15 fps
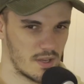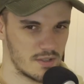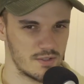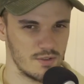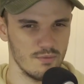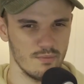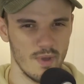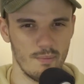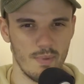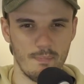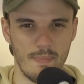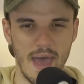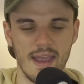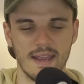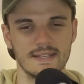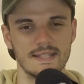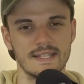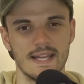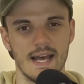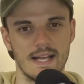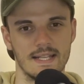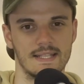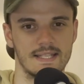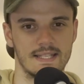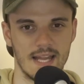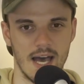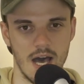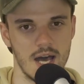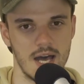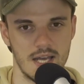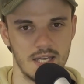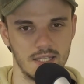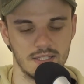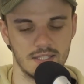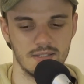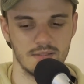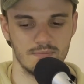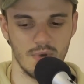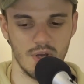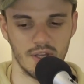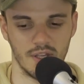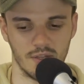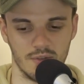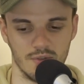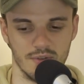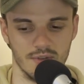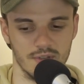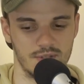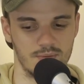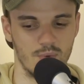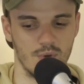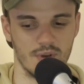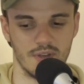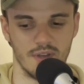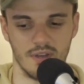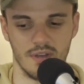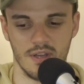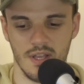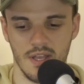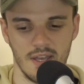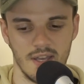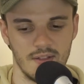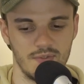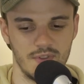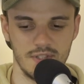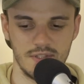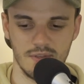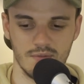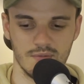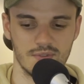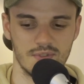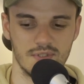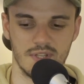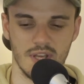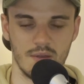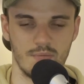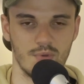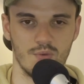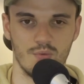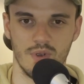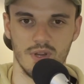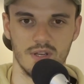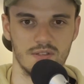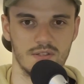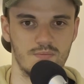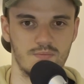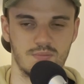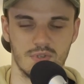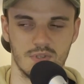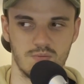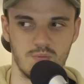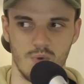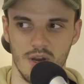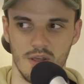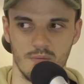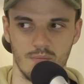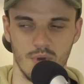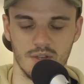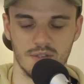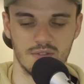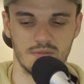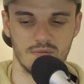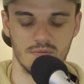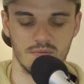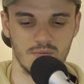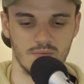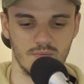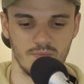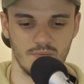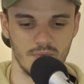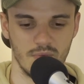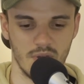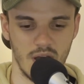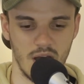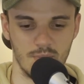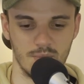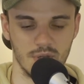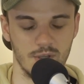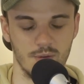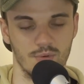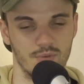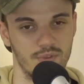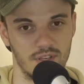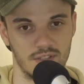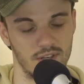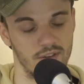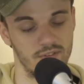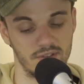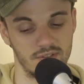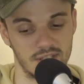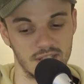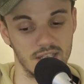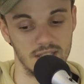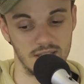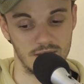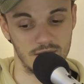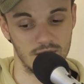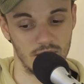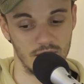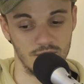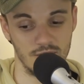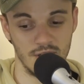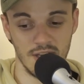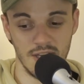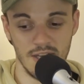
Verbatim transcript: do you remember Pakistan Star? My goodness, this horse's debut win is just one of the most unbelievable things I've ever seen. So,